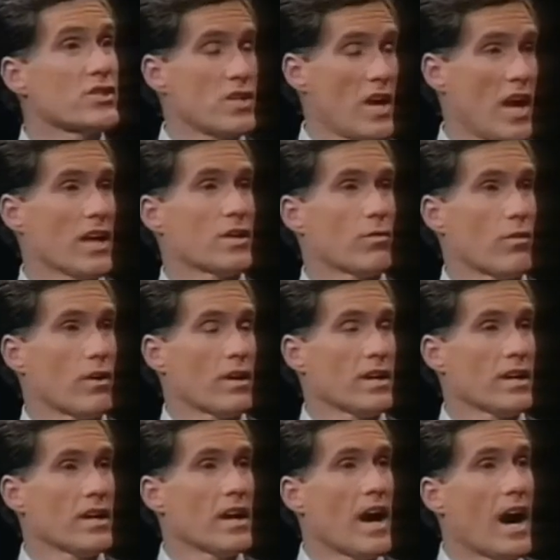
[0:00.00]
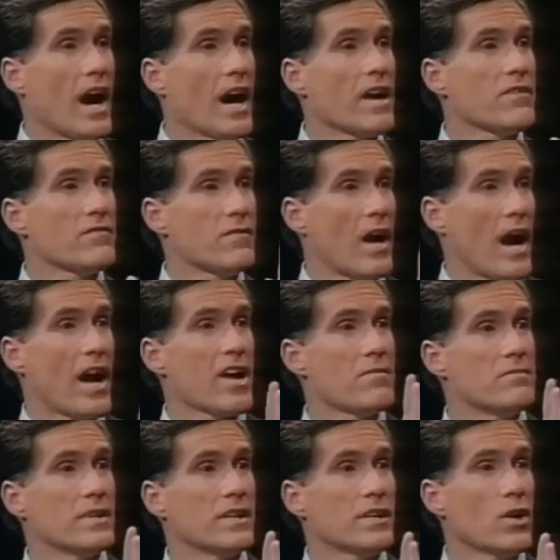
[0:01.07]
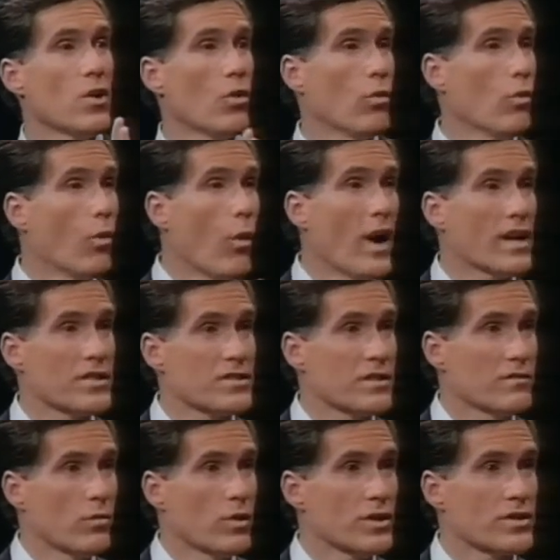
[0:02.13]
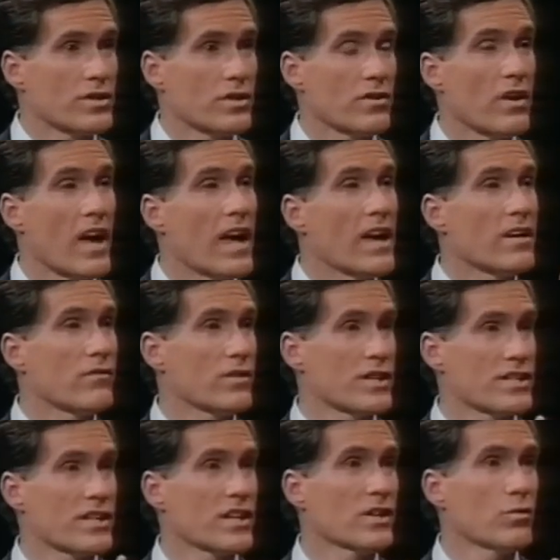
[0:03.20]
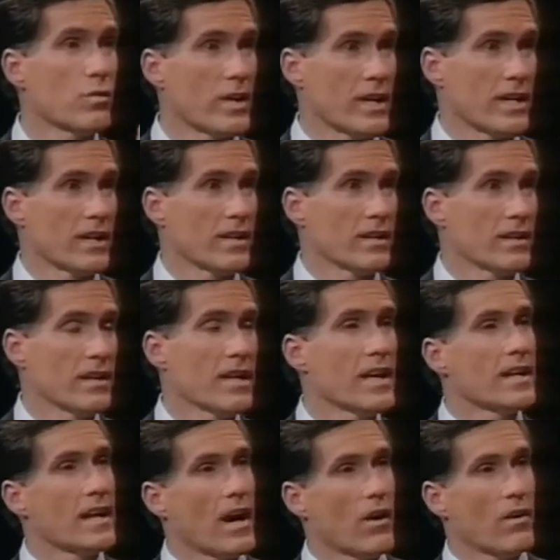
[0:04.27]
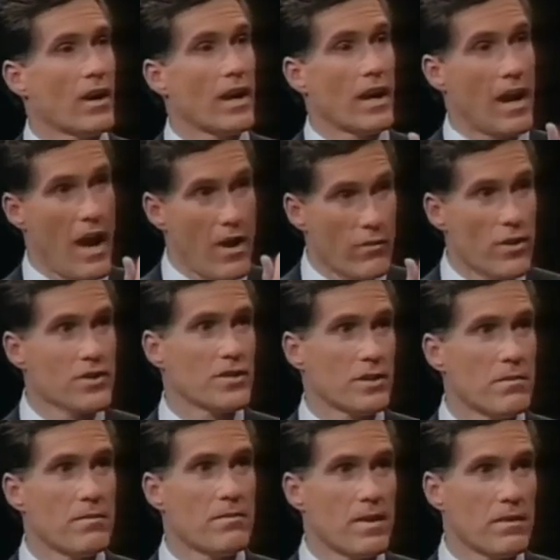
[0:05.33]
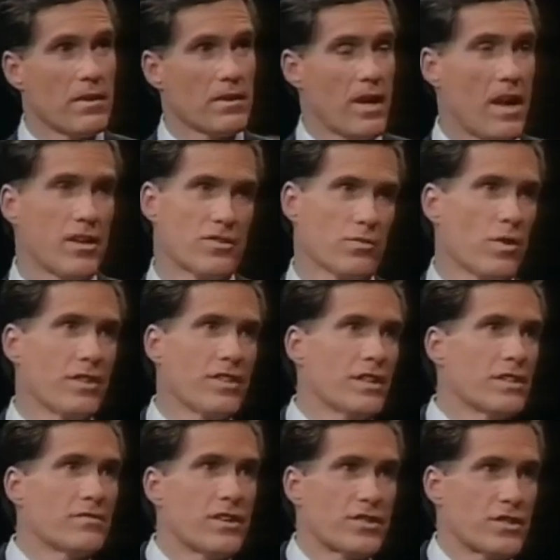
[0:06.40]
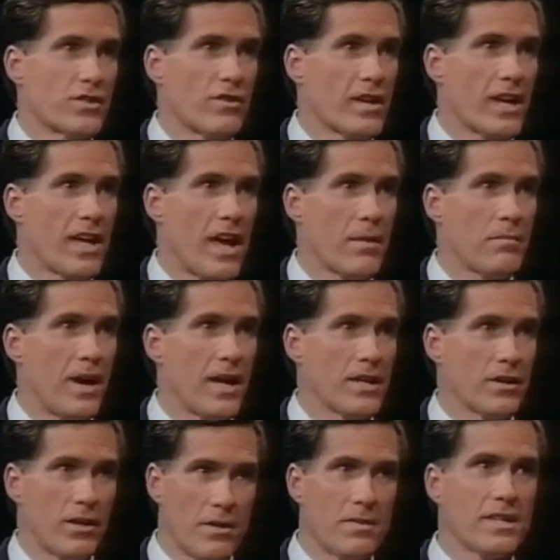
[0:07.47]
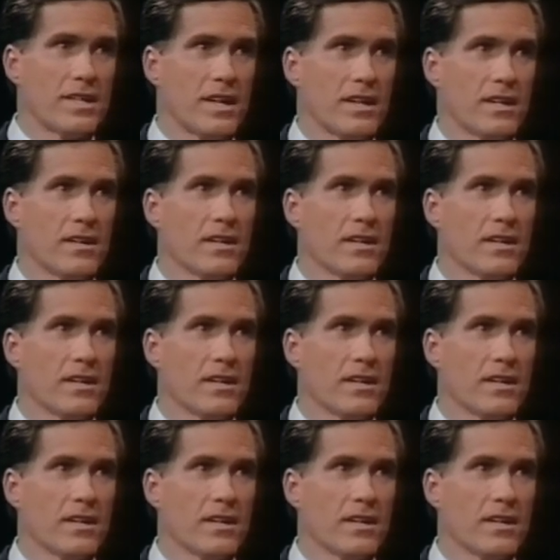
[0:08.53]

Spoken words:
January, I have been west of Worcester every single week. Now, I've also, and it's one thing to visit during a campaign year. Let me tell you,